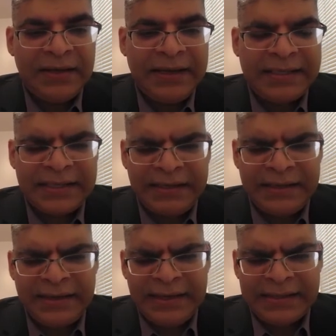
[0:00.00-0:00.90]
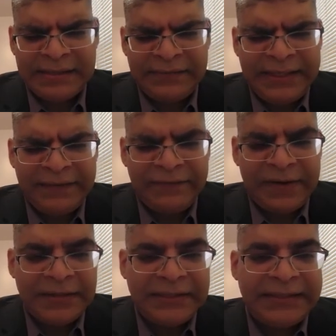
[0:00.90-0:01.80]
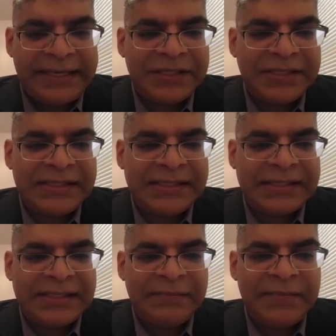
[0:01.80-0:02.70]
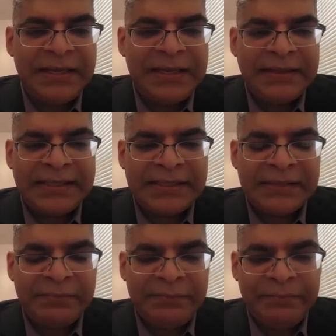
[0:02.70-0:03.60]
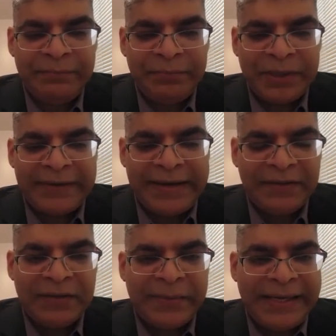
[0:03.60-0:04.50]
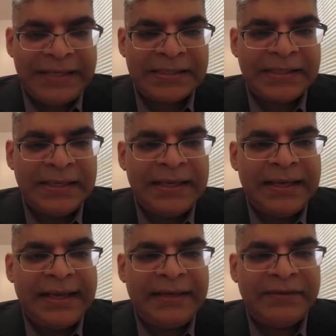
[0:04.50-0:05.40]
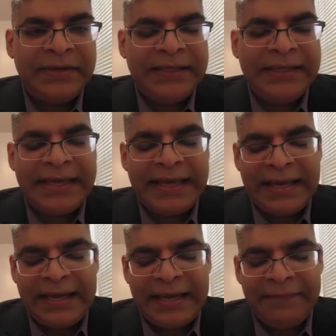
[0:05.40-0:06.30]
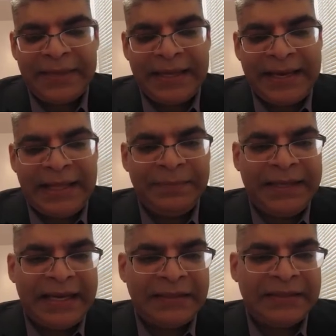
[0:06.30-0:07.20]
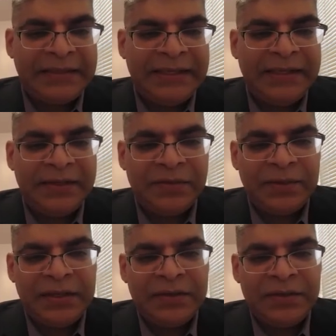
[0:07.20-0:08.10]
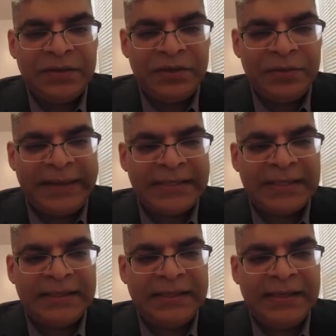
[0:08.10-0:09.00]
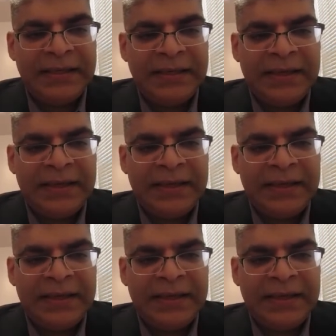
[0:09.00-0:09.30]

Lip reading: it's really a fall detection system that's put around the waist, and it really can help the elderly to basically